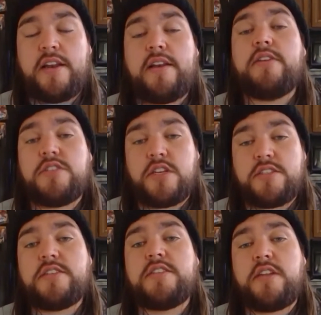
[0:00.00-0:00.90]
And Earth
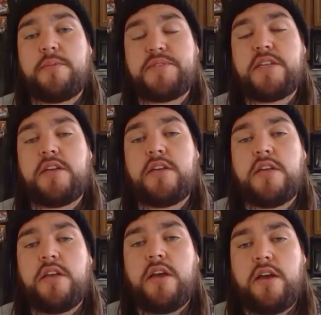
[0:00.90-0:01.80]
Justice stepped in,
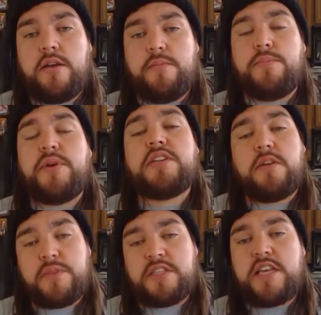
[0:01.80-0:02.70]
picked
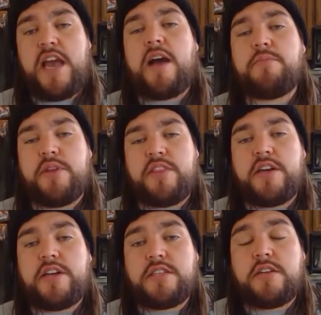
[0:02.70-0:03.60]
up the tab with
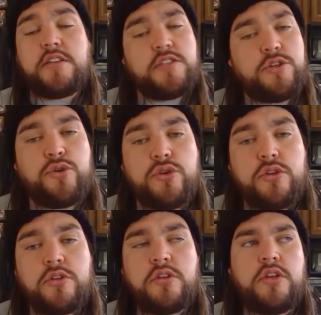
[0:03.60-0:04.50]
us, and in
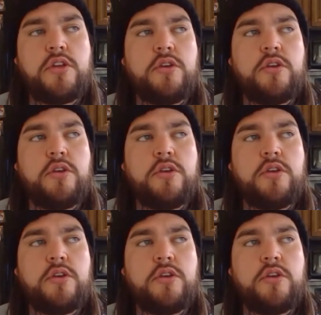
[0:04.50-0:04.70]
total,